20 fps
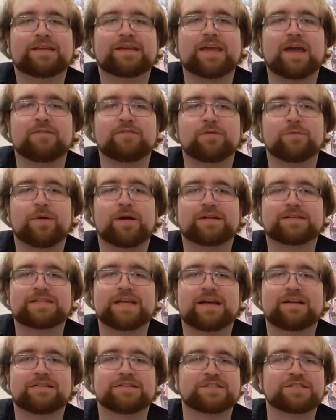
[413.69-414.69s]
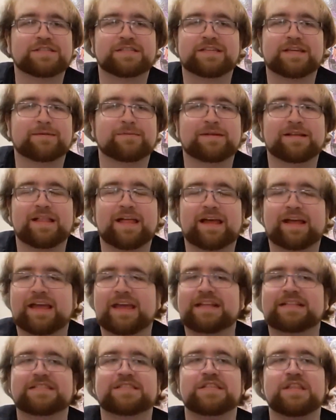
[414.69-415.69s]
Kevin is just gonna be
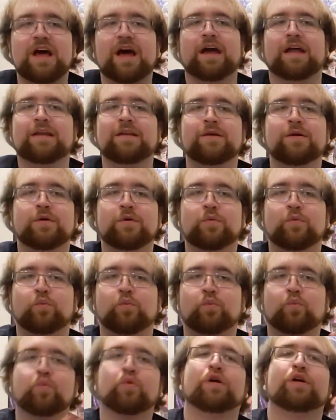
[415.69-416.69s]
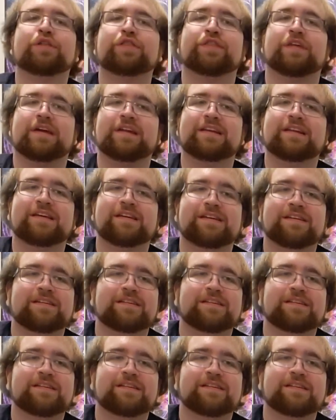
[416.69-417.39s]
like, it's not worth it.